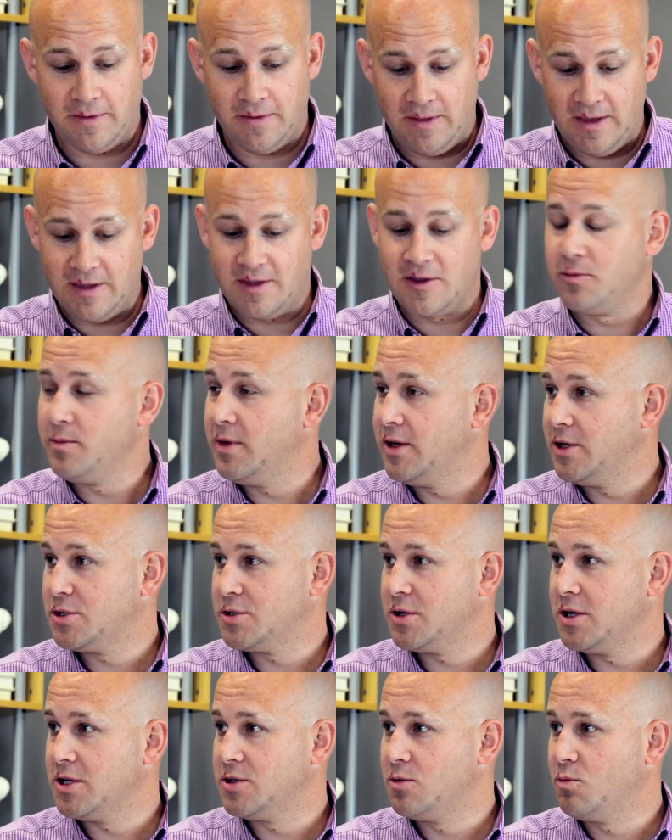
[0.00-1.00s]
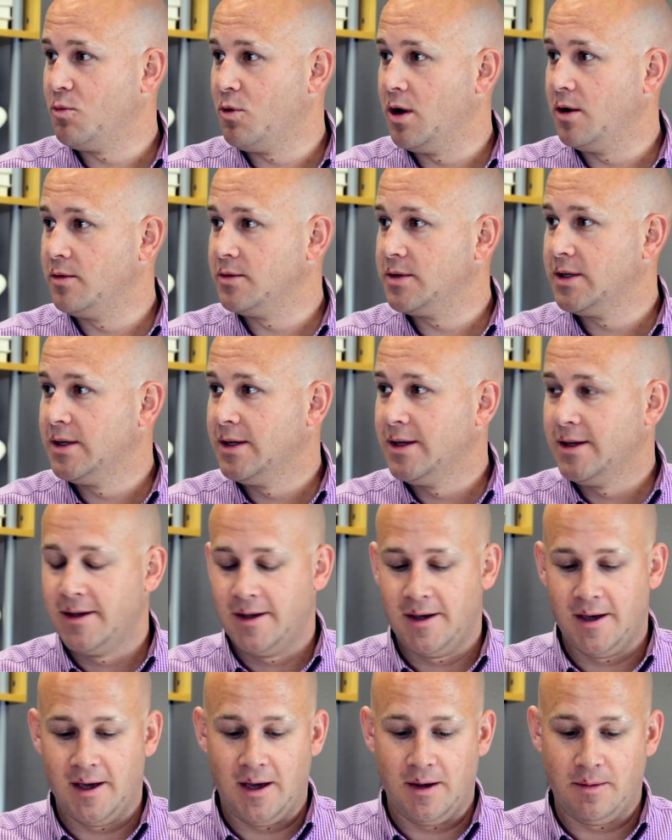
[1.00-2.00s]
this administration won't.
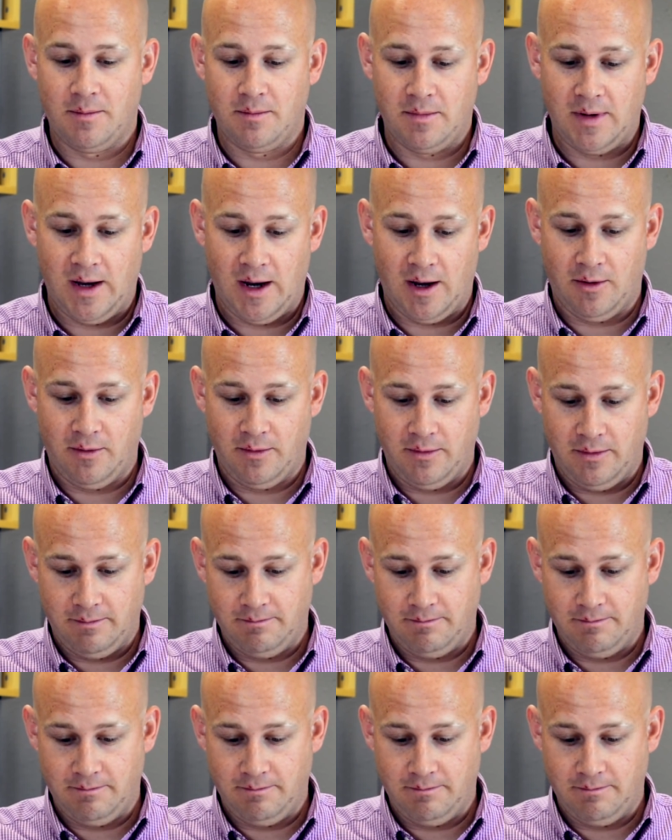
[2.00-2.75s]
Now,